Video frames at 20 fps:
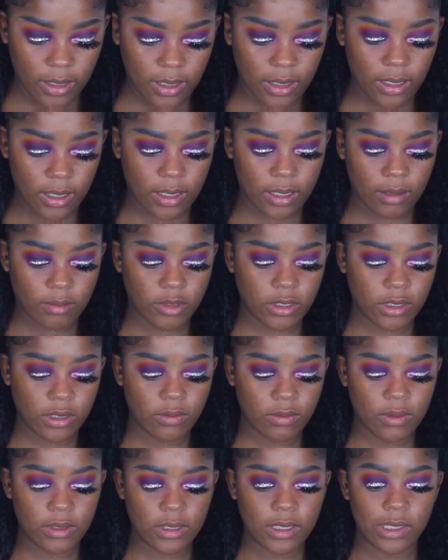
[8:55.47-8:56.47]
And I'm just
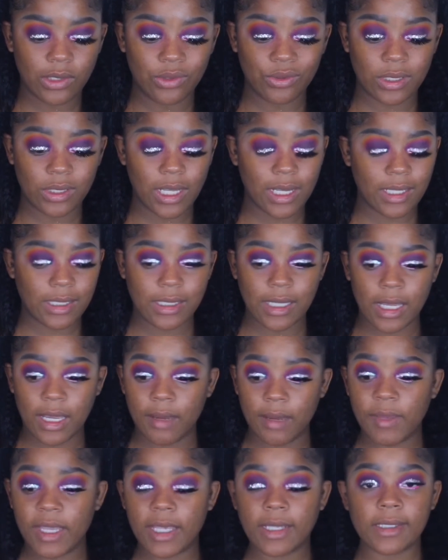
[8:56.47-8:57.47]
going to use that
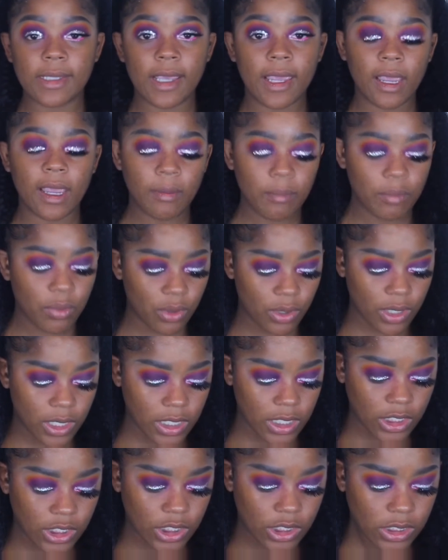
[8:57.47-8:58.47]
same exact
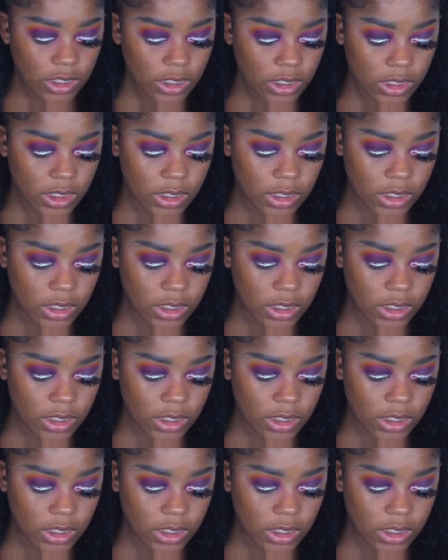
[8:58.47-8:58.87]
brush.